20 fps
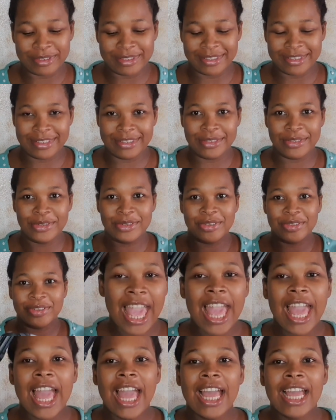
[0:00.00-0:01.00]
So
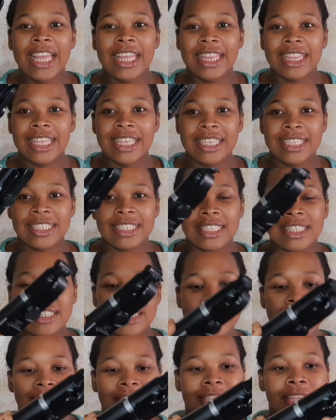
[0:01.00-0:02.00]
this
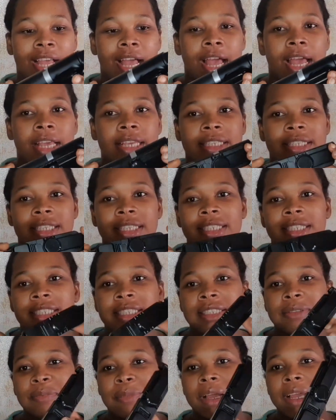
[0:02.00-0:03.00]
is it, guys. This
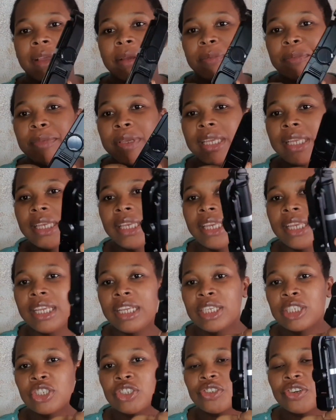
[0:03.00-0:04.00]
is my
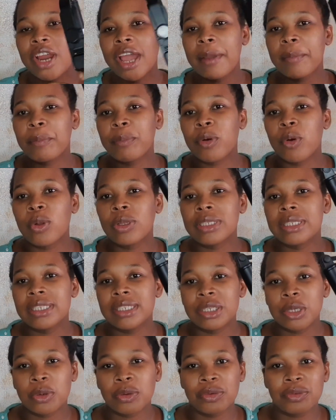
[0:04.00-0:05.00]
mini tripod
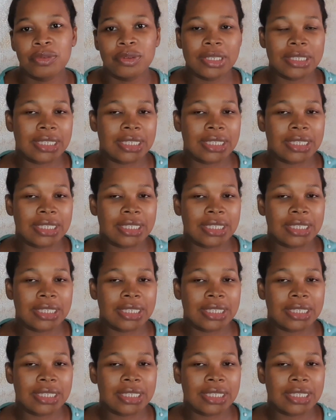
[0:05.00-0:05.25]
selfie